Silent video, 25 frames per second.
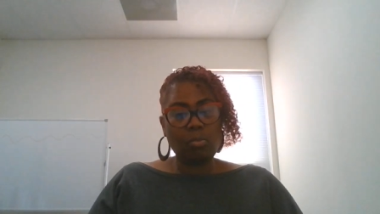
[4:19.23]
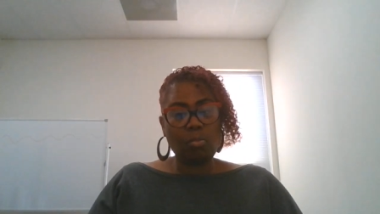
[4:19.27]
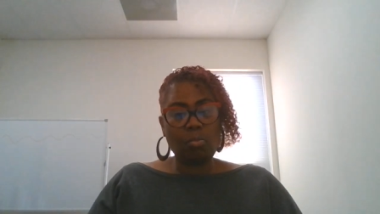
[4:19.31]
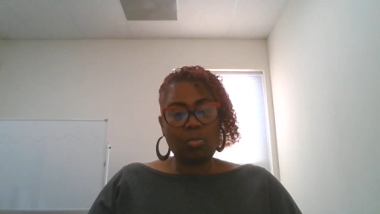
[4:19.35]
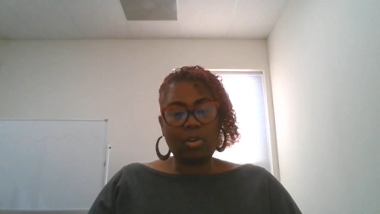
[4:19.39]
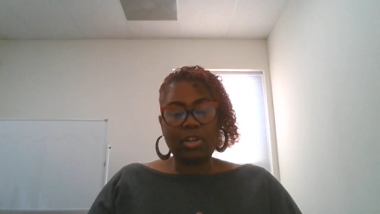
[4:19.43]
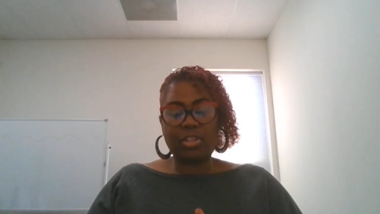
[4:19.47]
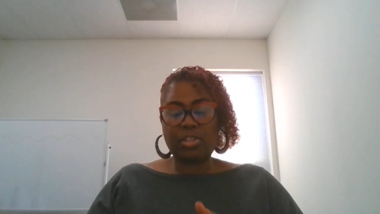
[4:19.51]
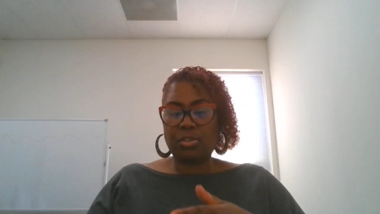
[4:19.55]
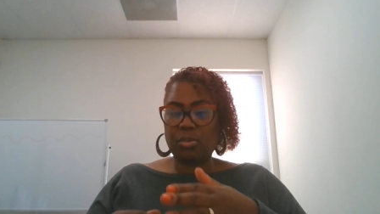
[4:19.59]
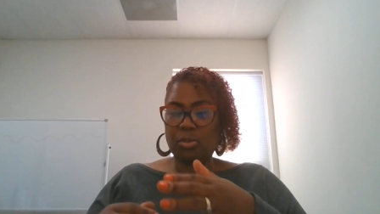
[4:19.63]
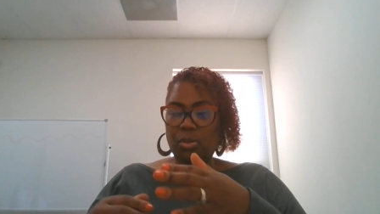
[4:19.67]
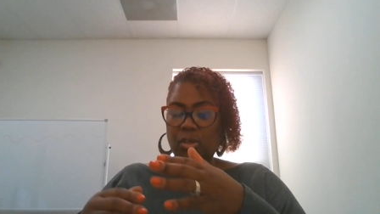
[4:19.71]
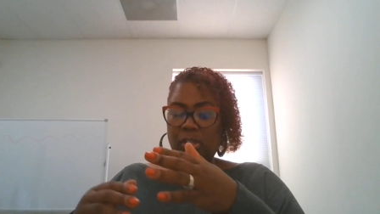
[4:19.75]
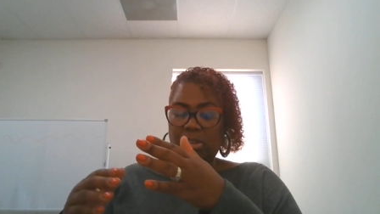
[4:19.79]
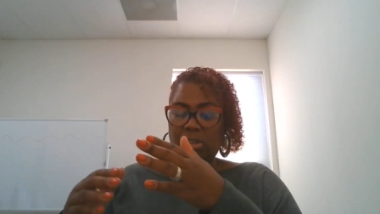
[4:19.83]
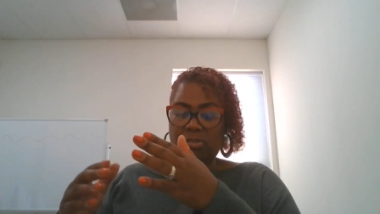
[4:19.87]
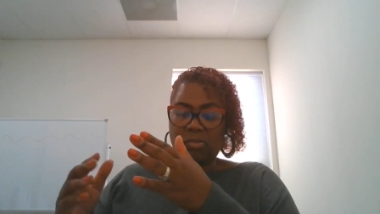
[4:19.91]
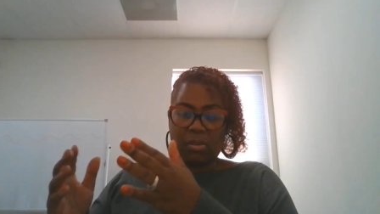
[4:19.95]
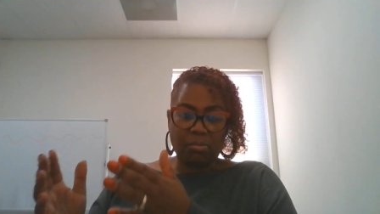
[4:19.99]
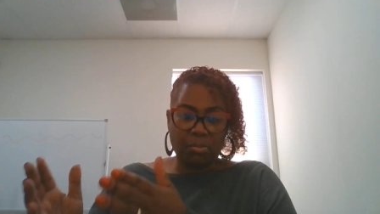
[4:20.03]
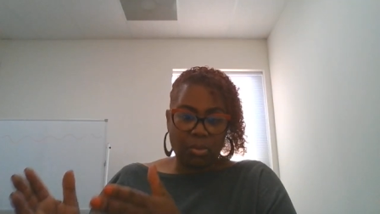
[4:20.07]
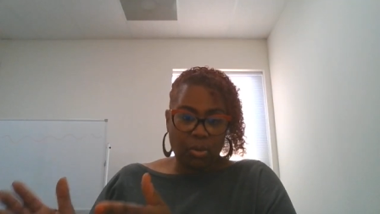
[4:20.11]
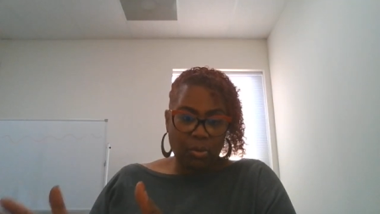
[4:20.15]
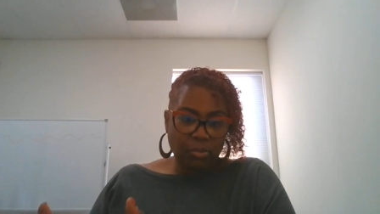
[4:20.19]
whether you're going to
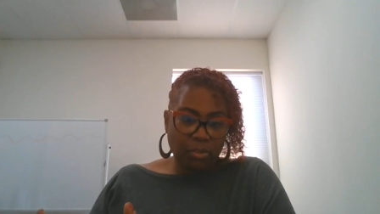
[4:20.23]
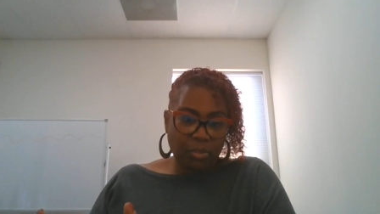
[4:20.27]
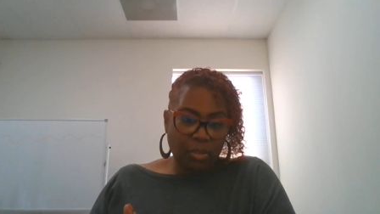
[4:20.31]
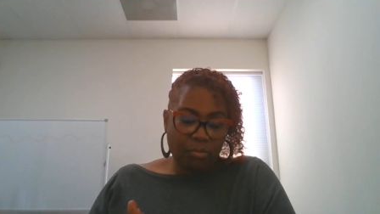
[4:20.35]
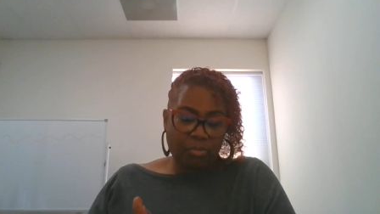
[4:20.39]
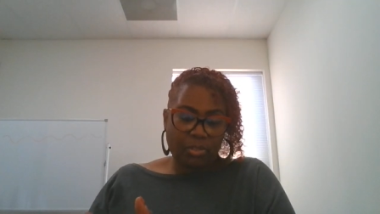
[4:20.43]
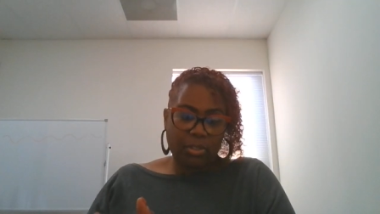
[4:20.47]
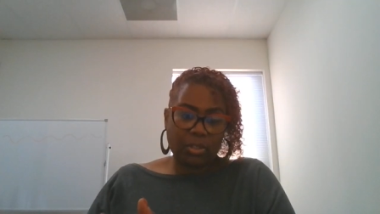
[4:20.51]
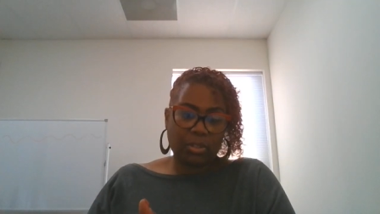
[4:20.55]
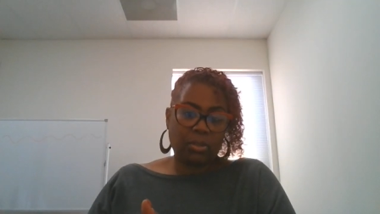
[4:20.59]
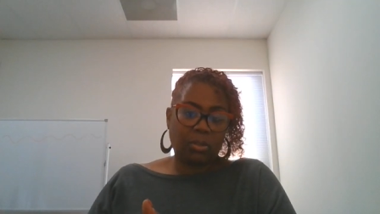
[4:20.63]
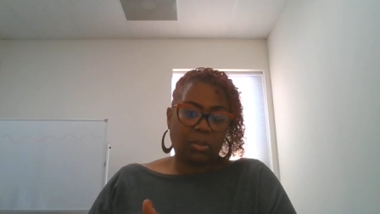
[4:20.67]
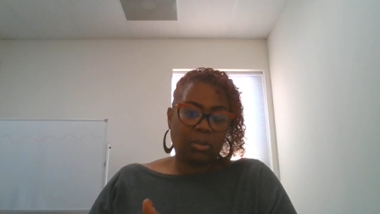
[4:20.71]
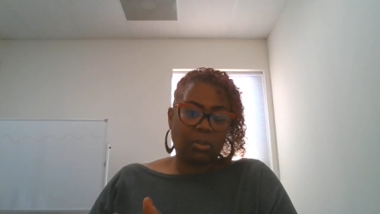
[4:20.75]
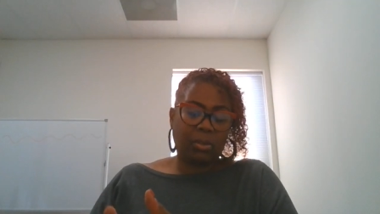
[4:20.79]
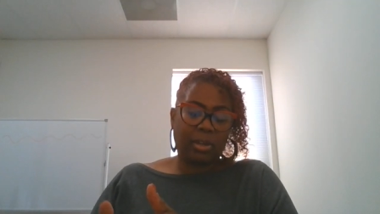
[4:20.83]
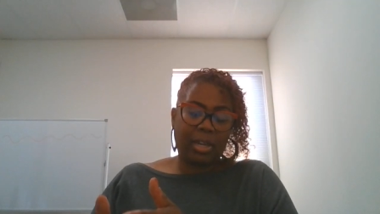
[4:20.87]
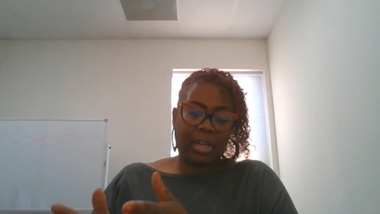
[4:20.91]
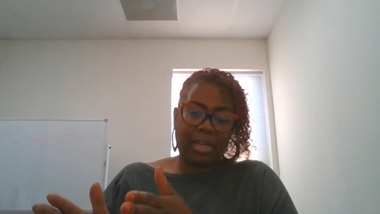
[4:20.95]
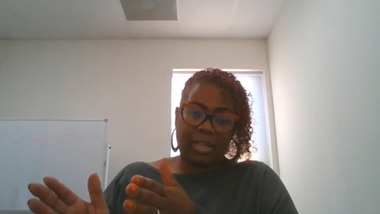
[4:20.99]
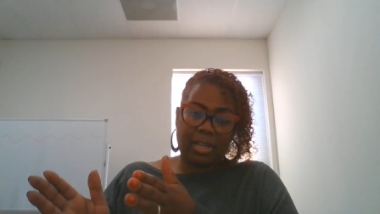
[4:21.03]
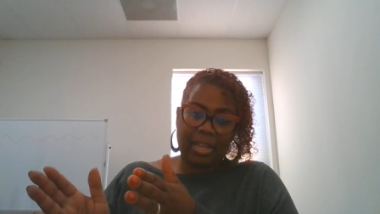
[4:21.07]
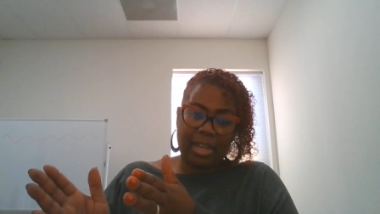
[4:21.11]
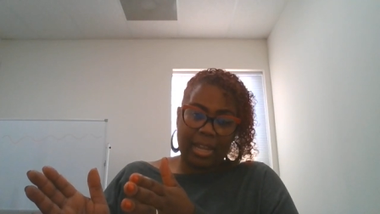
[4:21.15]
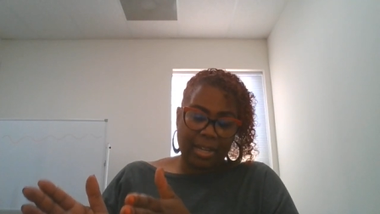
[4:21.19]
remove the vehicle
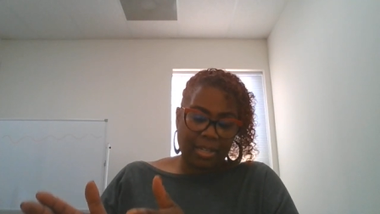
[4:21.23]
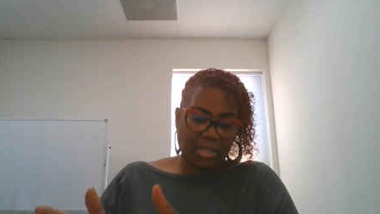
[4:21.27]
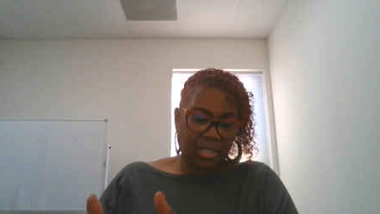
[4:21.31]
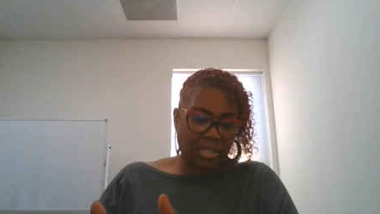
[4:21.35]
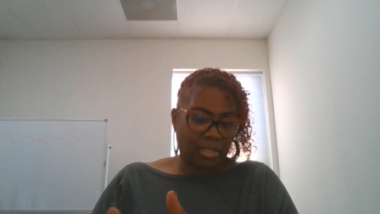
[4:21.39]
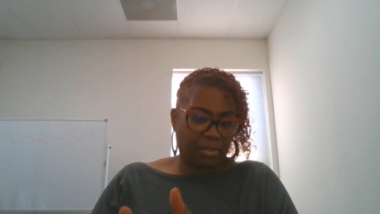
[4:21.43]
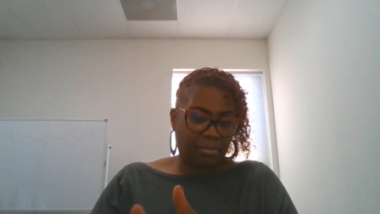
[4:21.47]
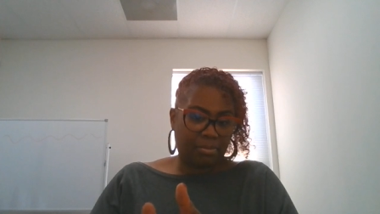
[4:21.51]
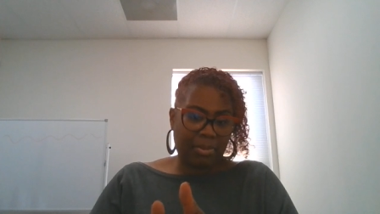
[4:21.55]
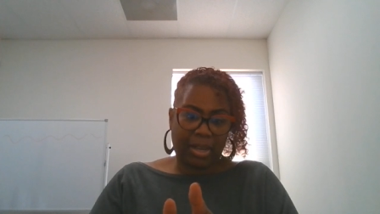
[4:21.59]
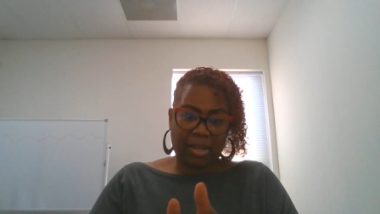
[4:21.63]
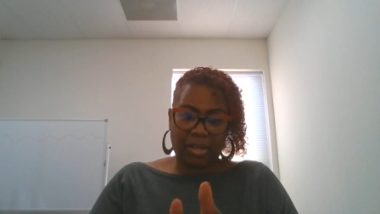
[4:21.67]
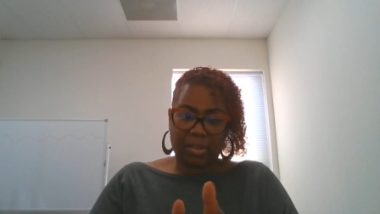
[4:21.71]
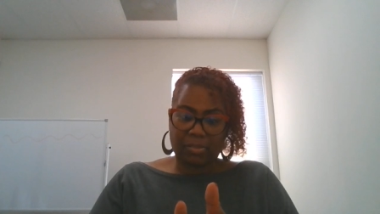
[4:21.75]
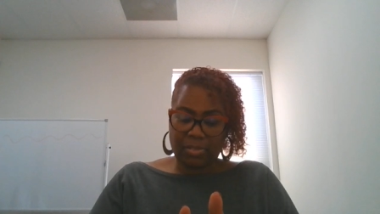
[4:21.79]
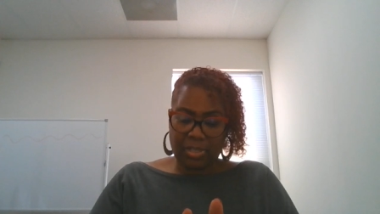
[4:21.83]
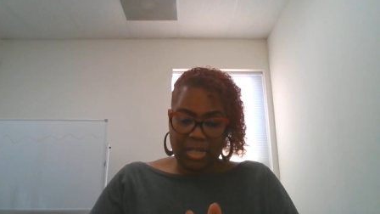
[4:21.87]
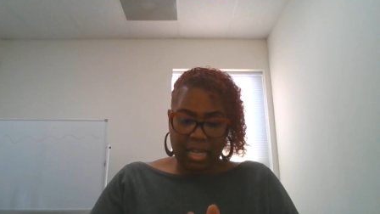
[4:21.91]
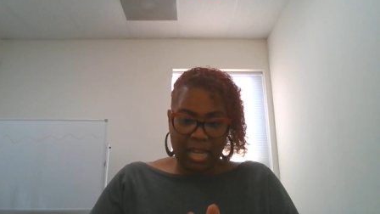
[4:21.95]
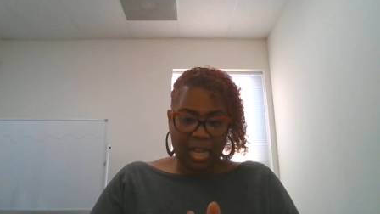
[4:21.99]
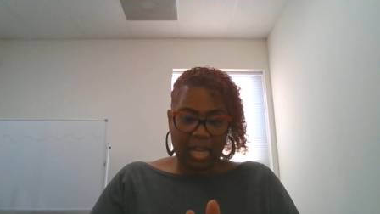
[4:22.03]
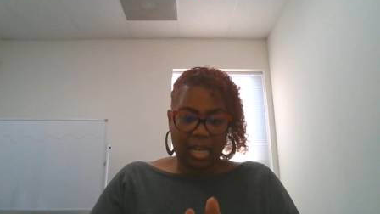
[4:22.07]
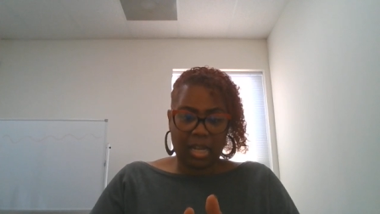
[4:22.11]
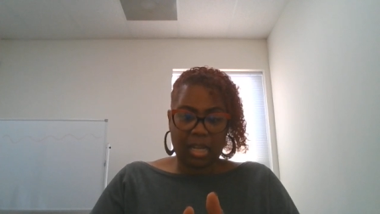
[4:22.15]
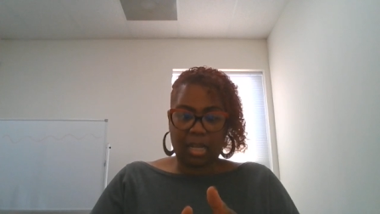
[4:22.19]
at X amount of
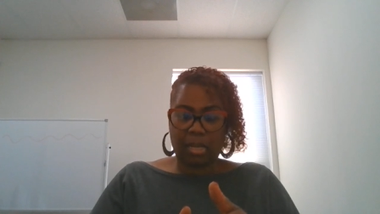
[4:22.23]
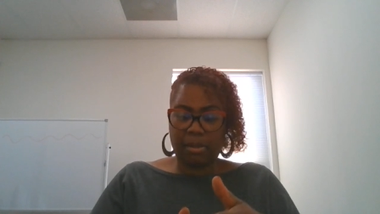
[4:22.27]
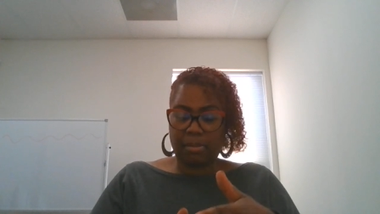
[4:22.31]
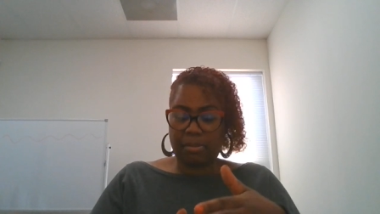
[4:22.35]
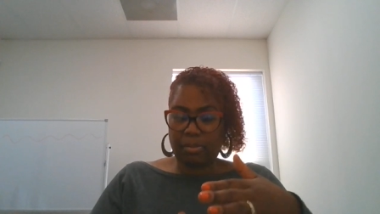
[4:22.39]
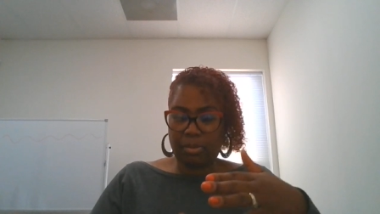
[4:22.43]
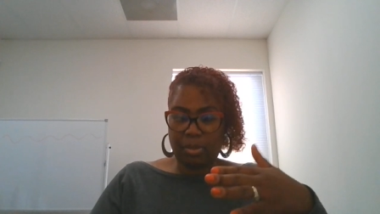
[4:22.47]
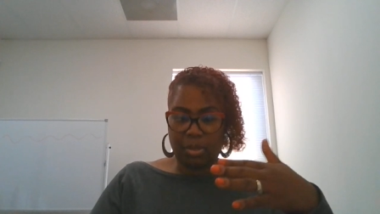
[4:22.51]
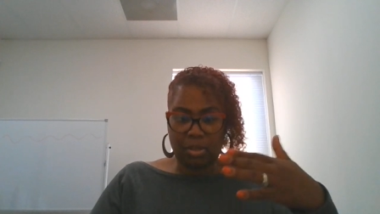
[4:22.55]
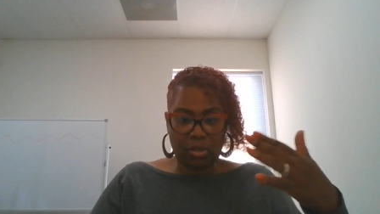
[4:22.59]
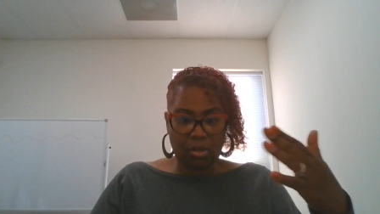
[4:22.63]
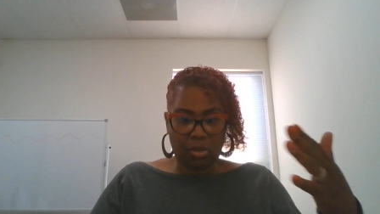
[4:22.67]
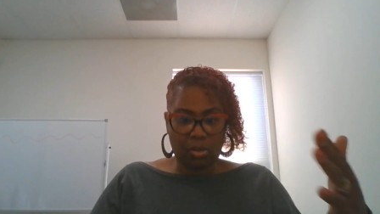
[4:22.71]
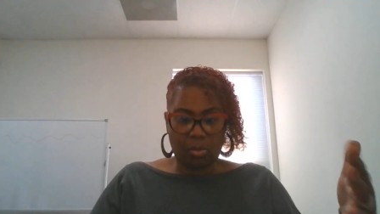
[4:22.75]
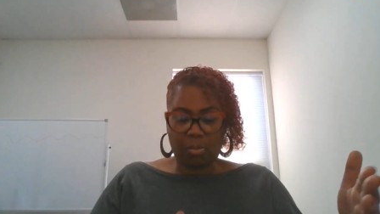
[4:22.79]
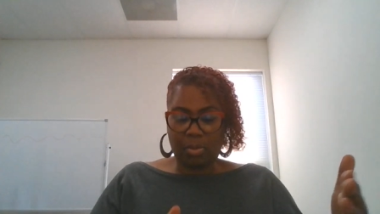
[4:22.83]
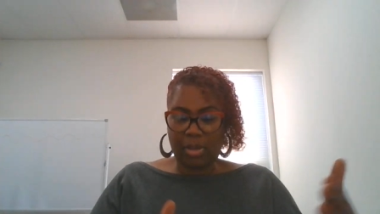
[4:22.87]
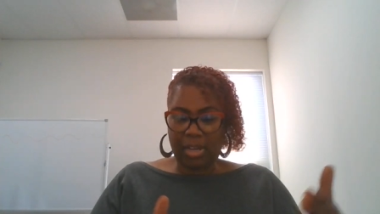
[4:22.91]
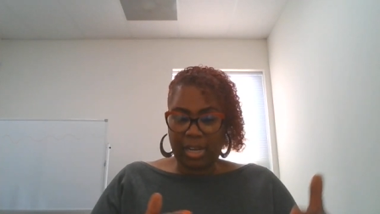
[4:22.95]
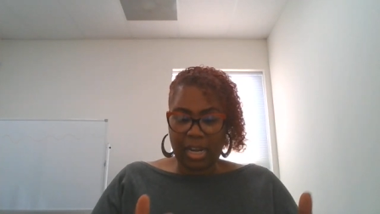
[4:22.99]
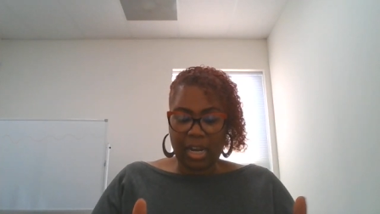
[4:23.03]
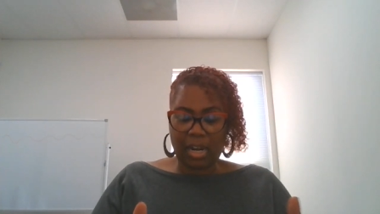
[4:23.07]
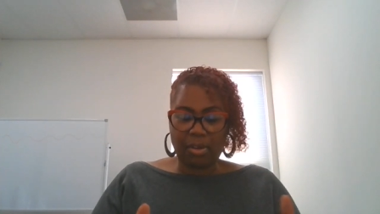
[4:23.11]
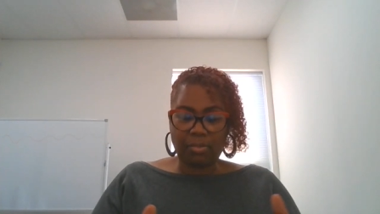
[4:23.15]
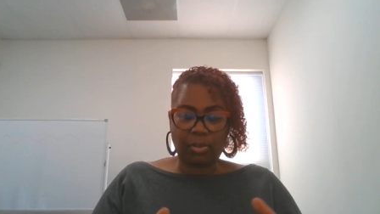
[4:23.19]
time,
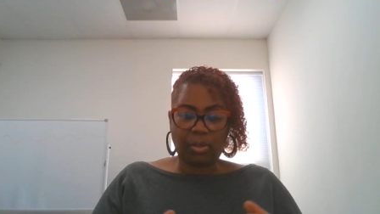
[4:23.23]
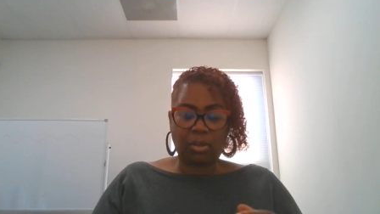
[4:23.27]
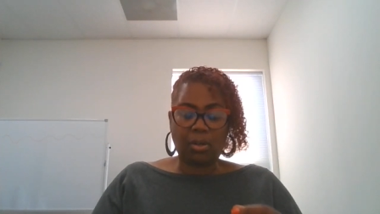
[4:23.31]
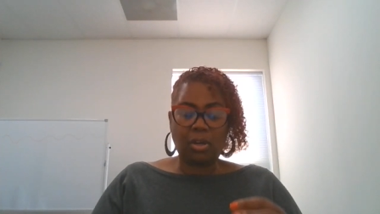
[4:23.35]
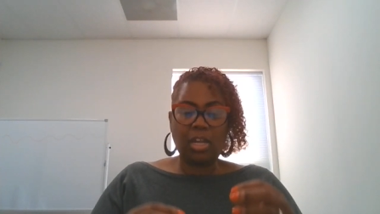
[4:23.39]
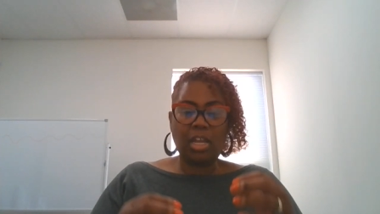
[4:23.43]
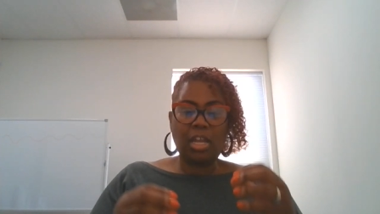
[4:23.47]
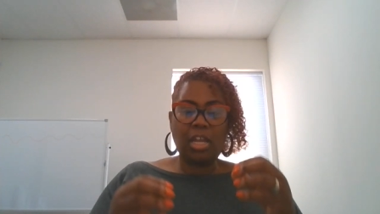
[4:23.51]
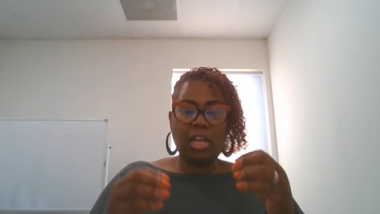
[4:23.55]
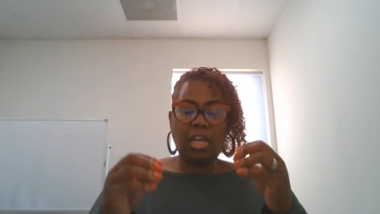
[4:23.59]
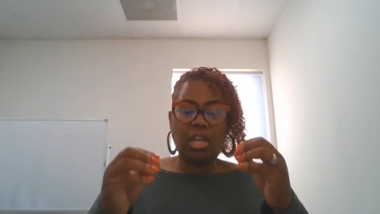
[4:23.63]
whatever.